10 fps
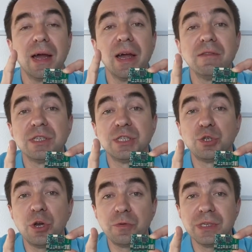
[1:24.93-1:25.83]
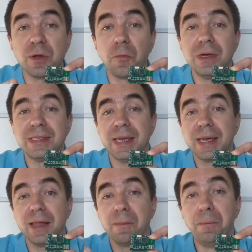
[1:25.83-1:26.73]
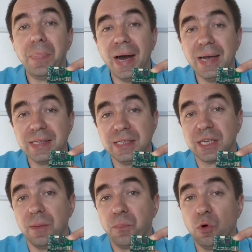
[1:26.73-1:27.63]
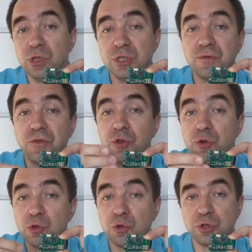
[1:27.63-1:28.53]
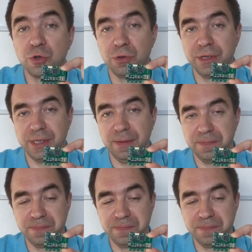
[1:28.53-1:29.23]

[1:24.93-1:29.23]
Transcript: have the service where they can buy these components for you to solder them.